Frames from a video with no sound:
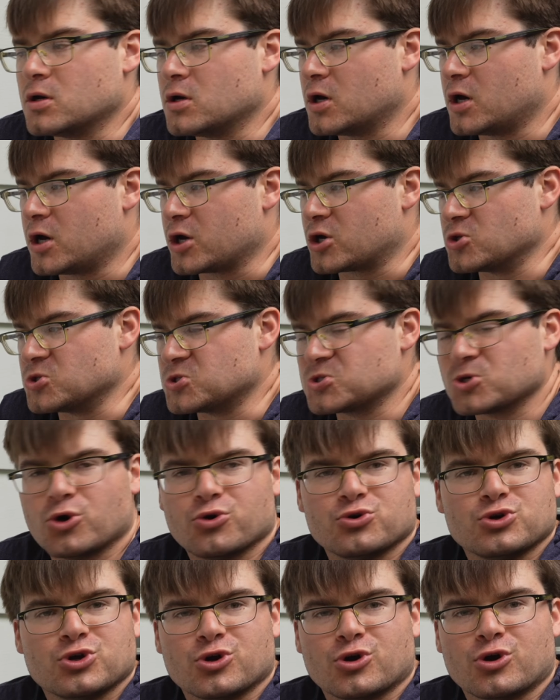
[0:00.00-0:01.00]
uh,
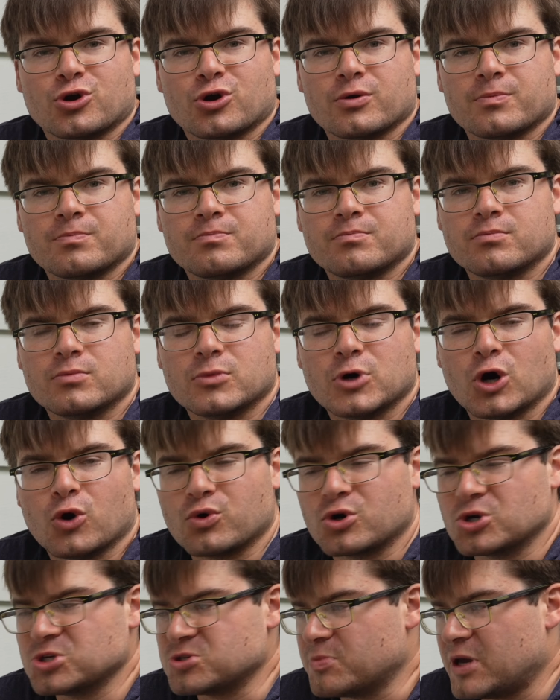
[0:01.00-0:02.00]
consult your
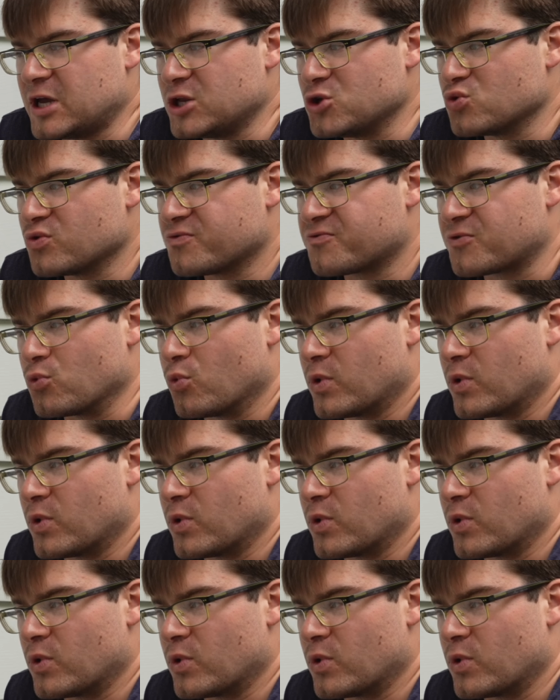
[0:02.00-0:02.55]
owner's manual for